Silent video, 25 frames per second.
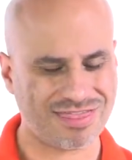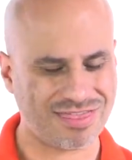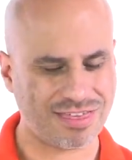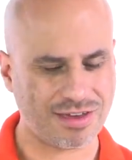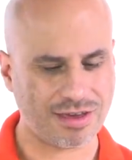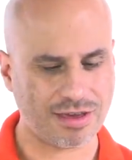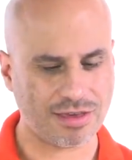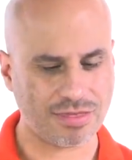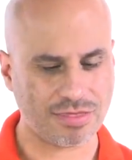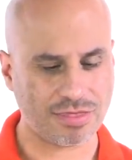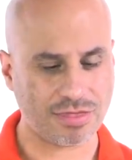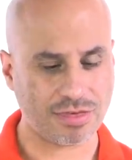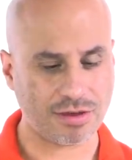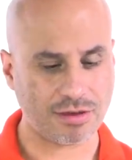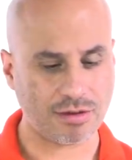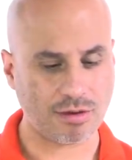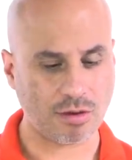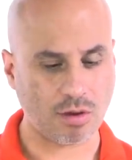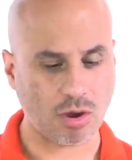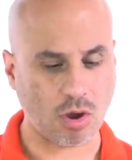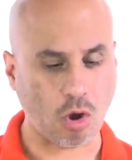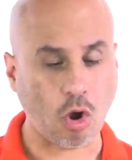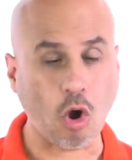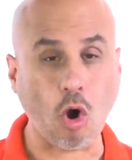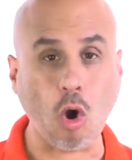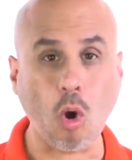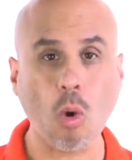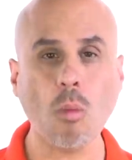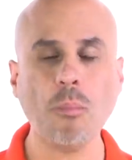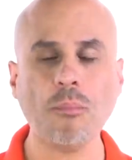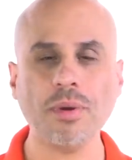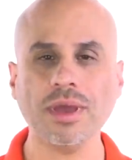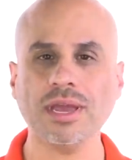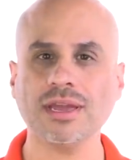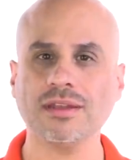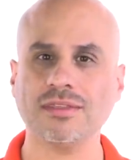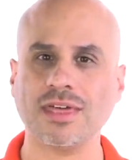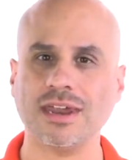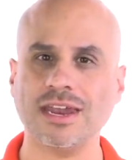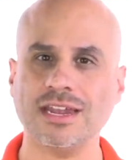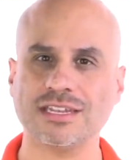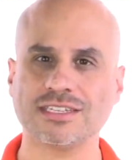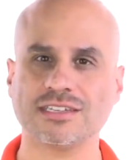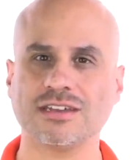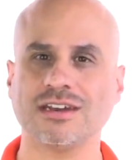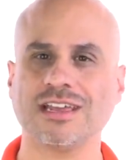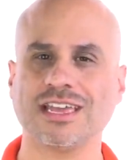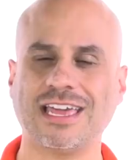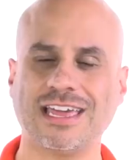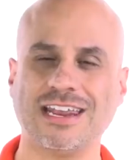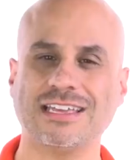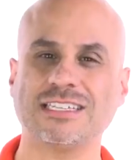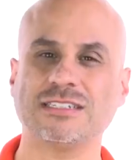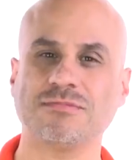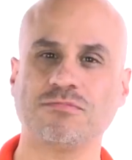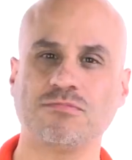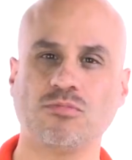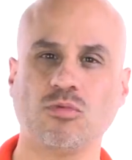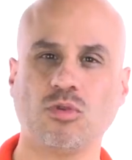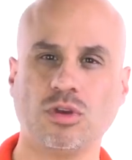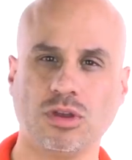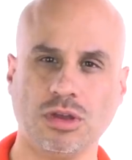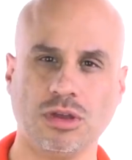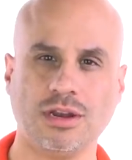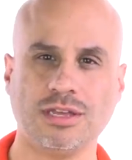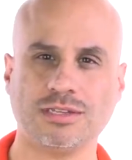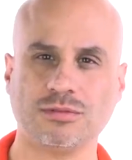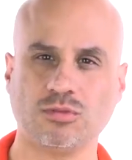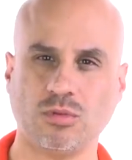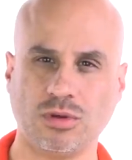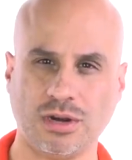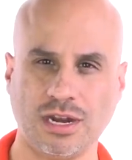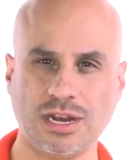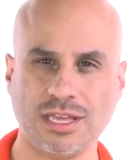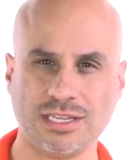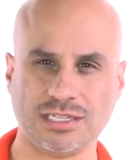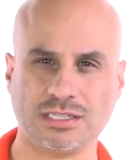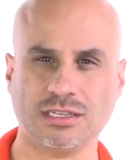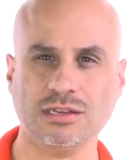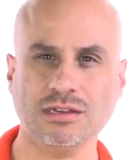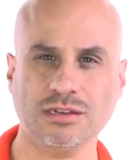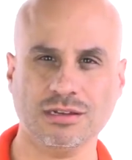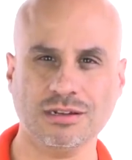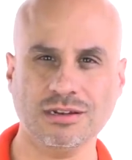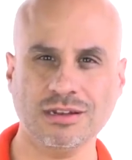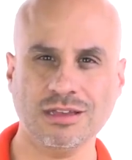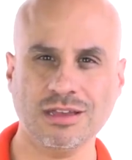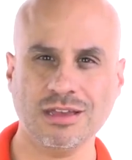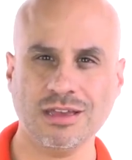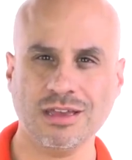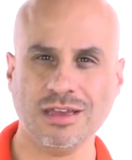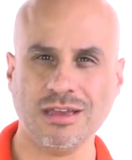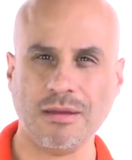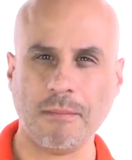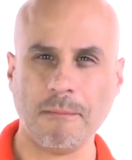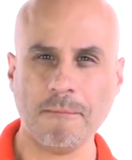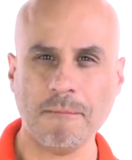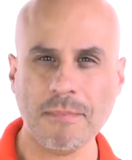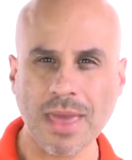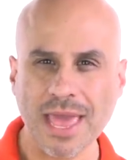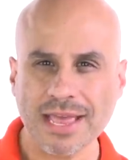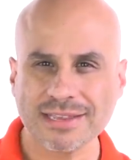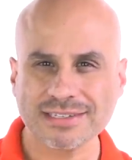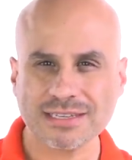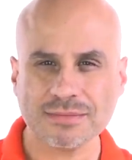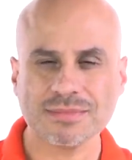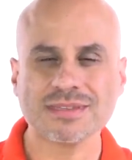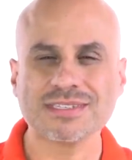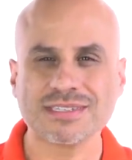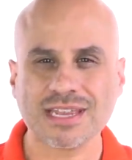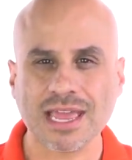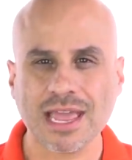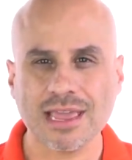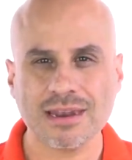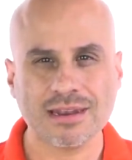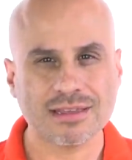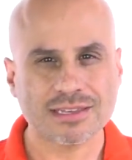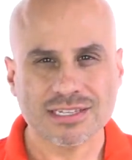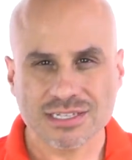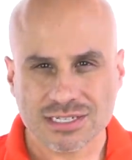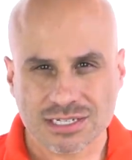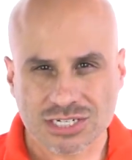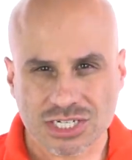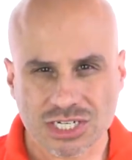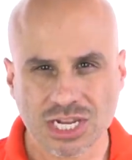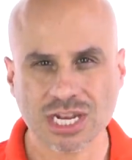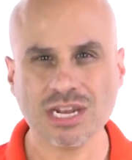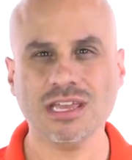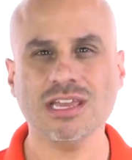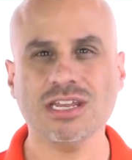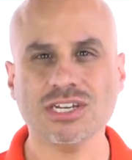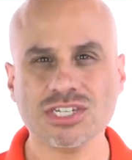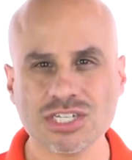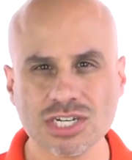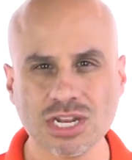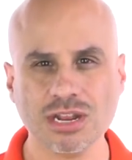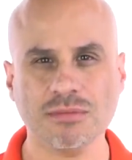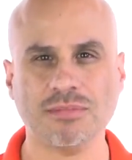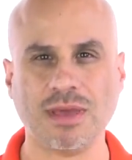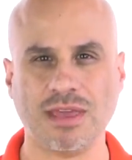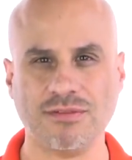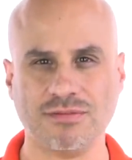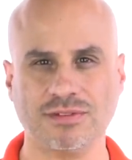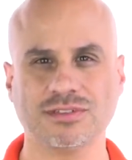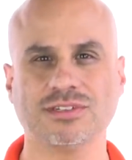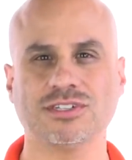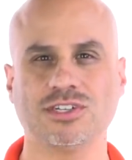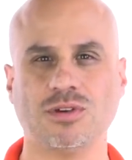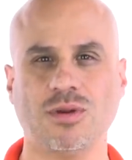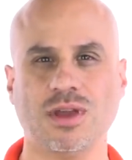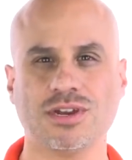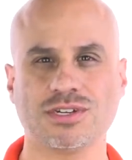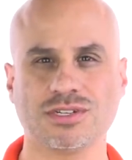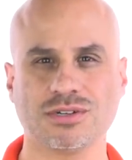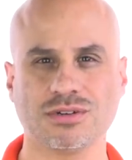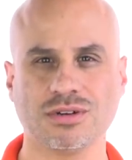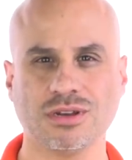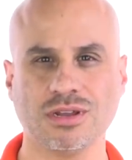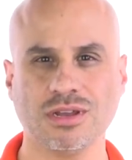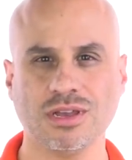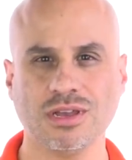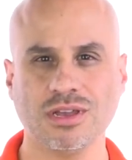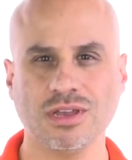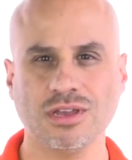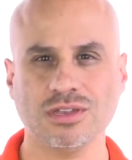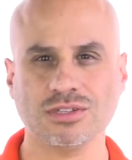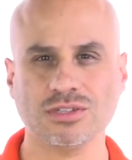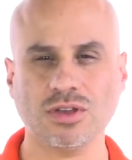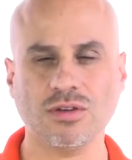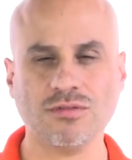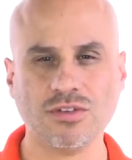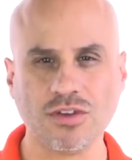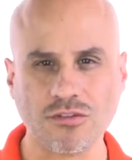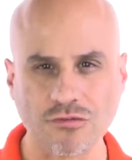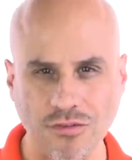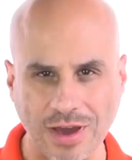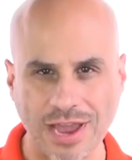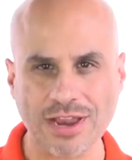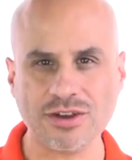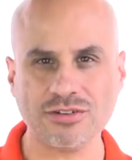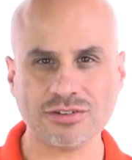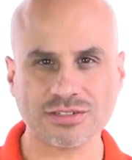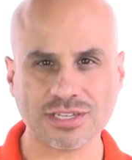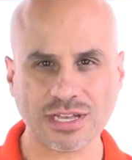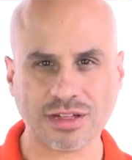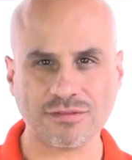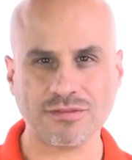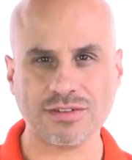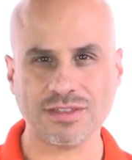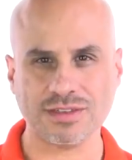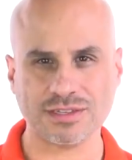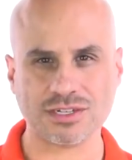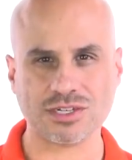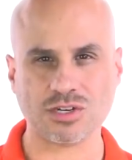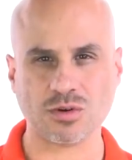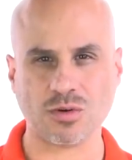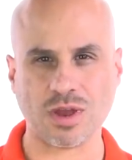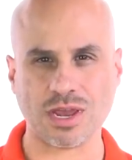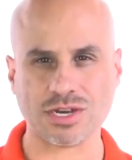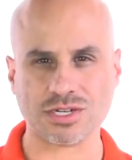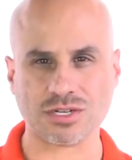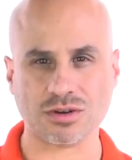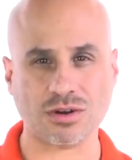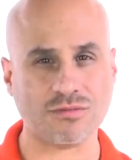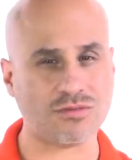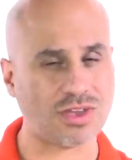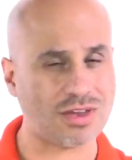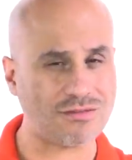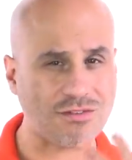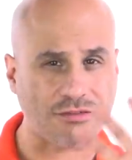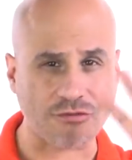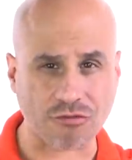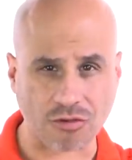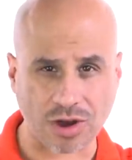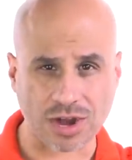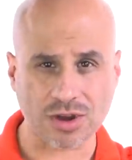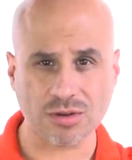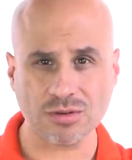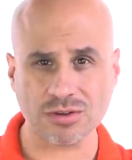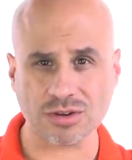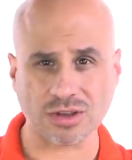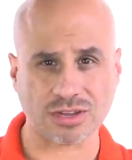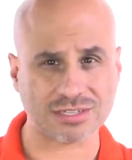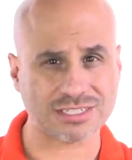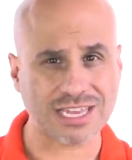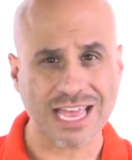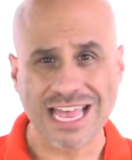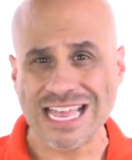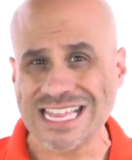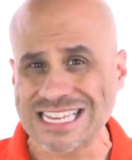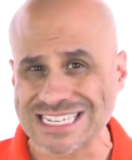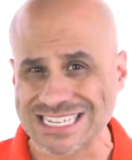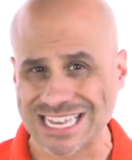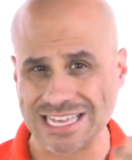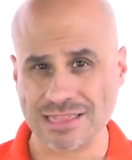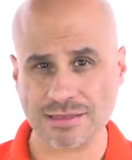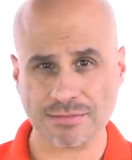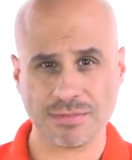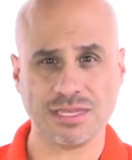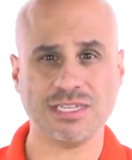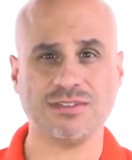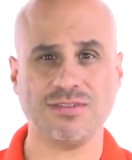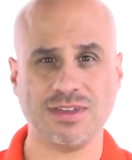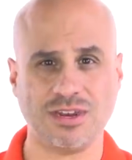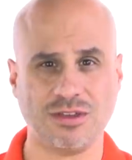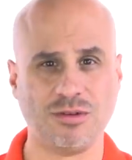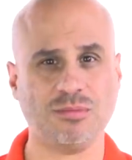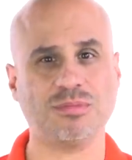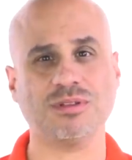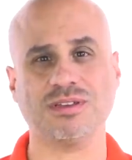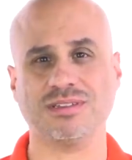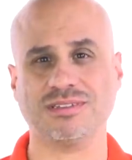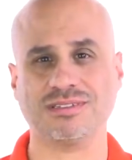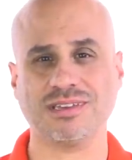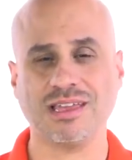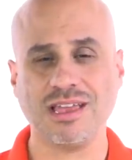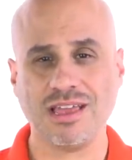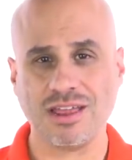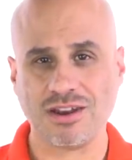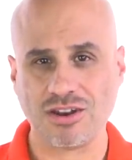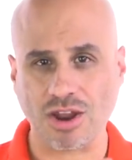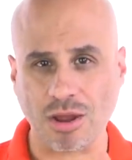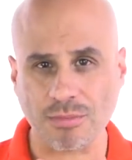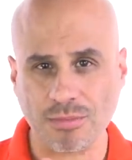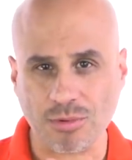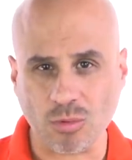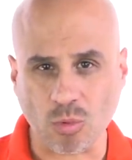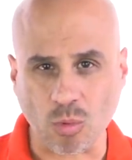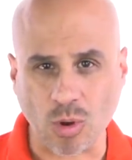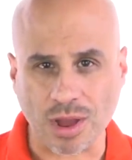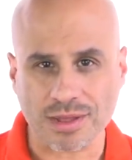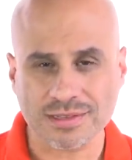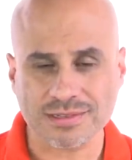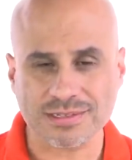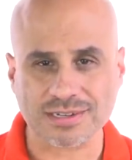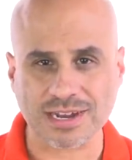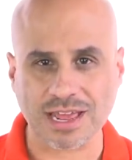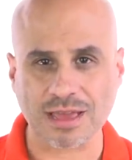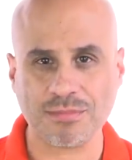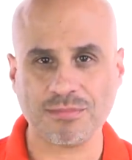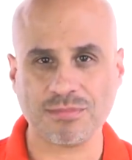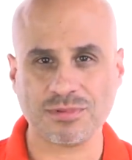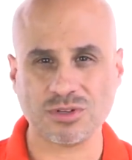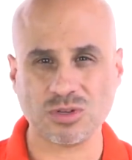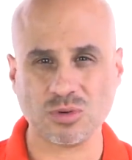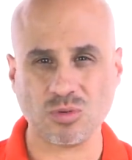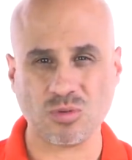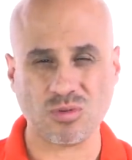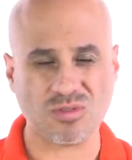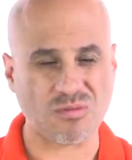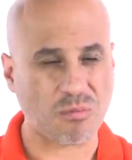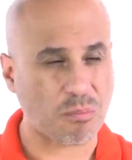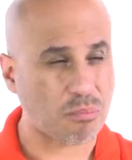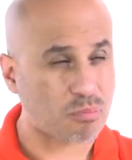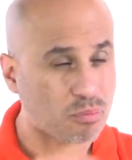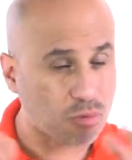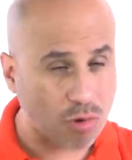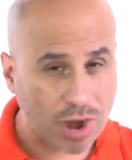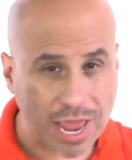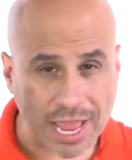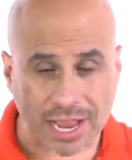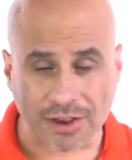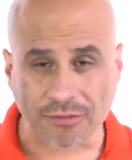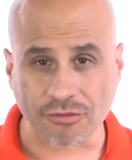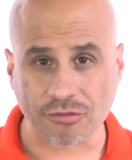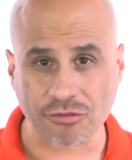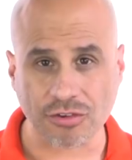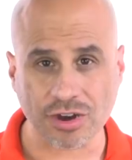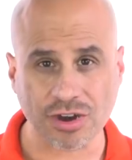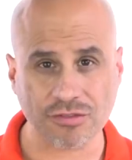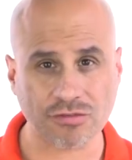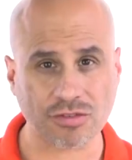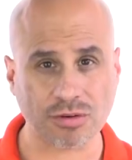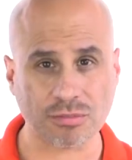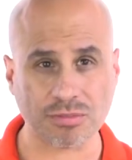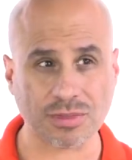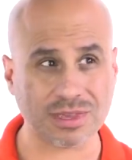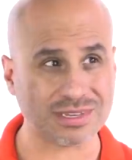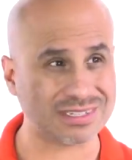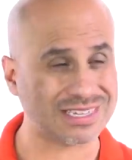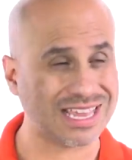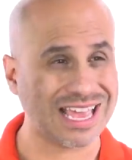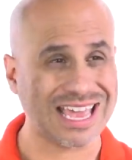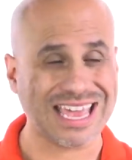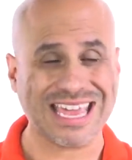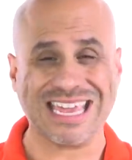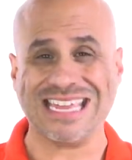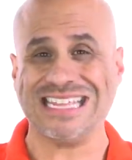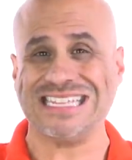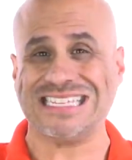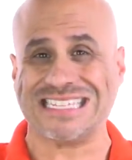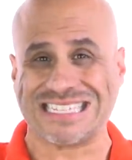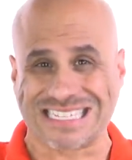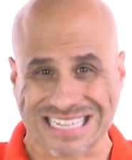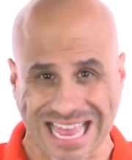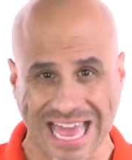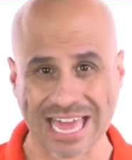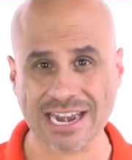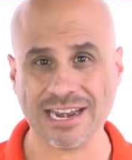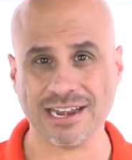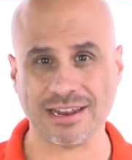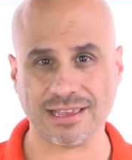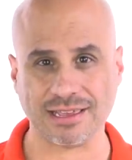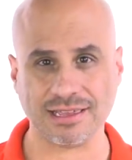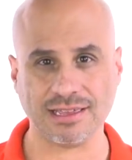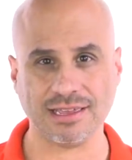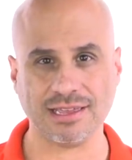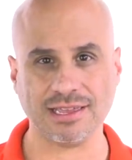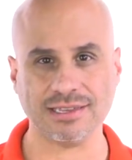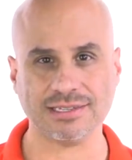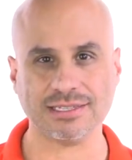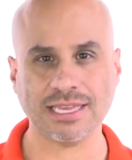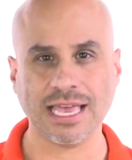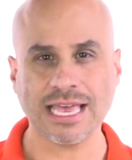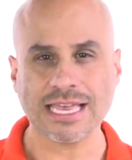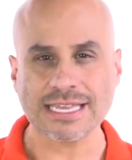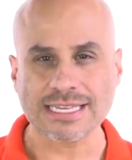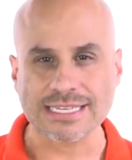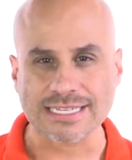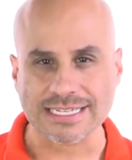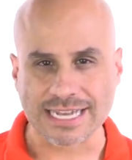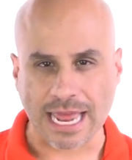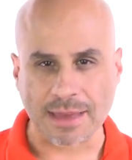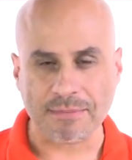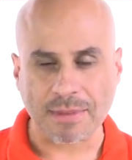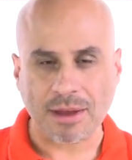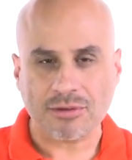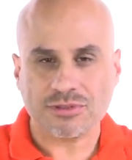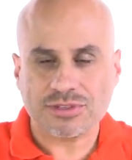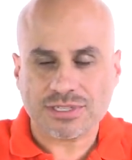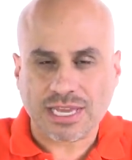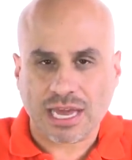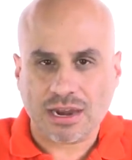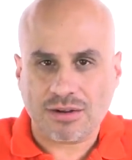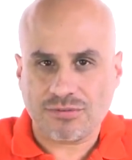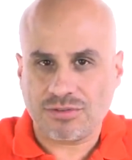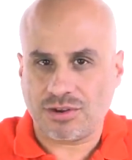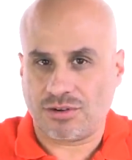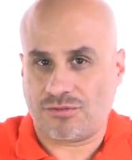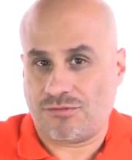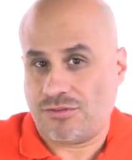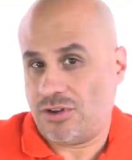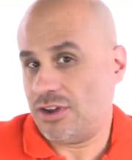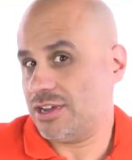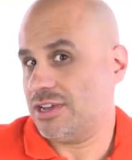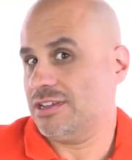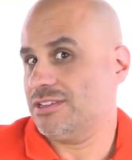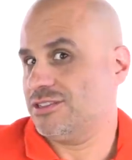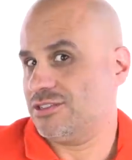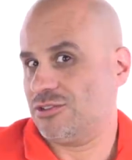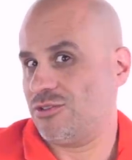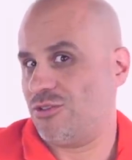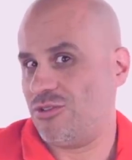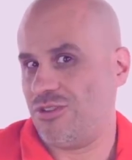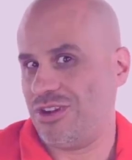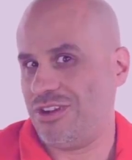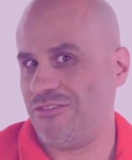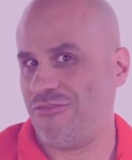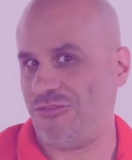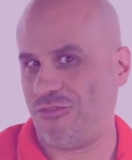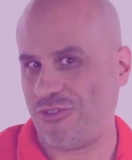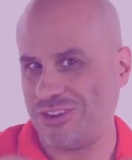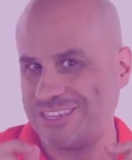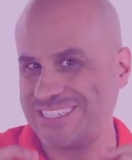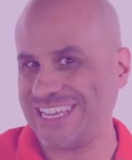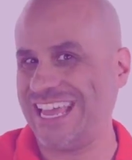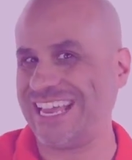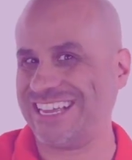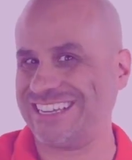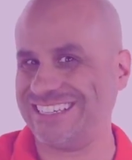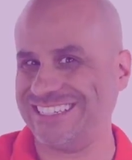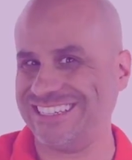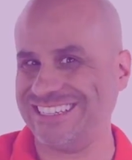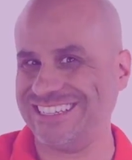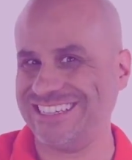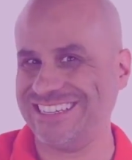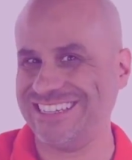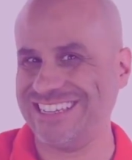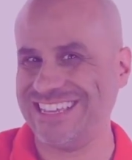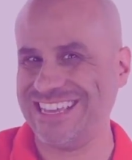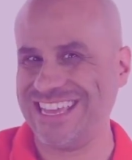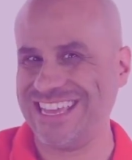The, the hoping that it's gonna get as good as when it is good makes them stay in a shitty, shitty, painful situation. So if you find yourself in this situation, if you have a friend who does, send them this video, please. Number one step to break free from this insanity is step outside of your fucking story for a second